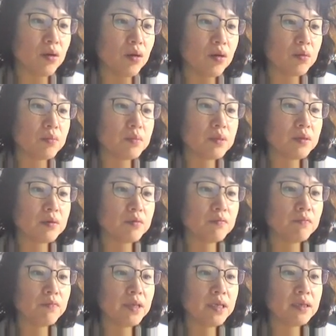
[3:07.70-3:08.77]
of uh,
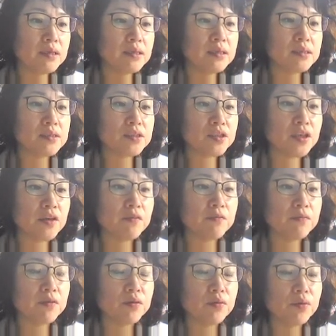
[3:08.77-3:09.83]
being
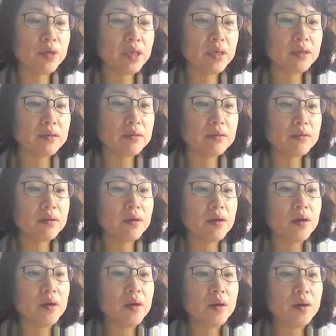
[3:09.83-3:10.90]
skillful in
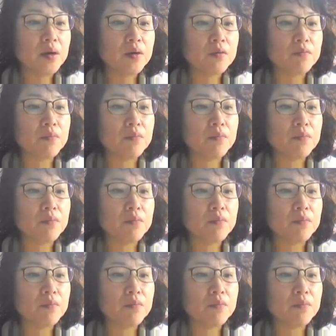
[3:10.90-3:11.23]
uh,